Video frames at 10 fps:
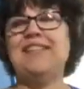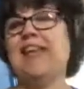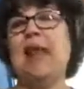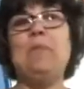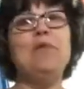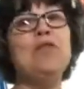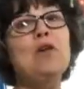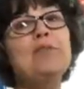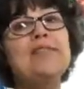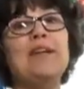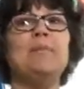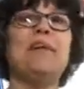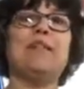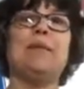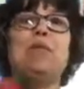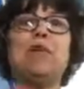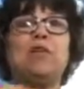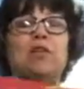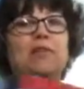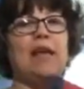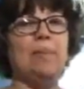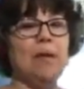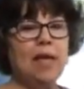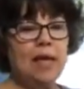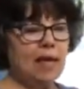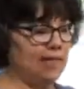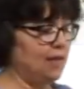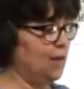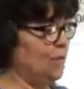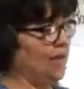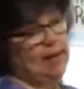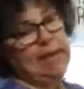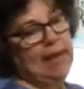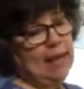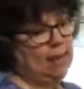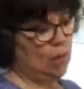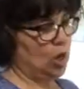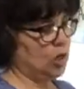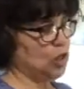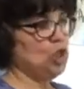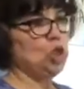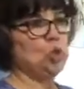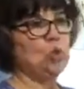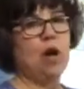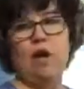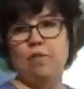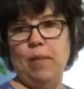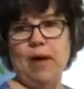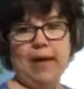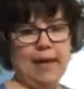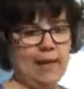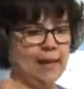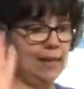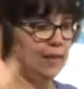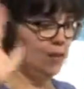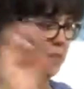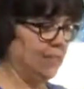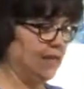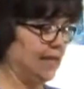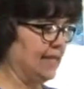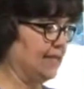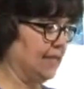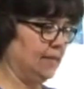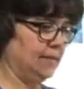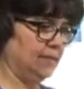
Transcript: And I put those there because I'm going to use them a little bit in part two of my little mini lesson.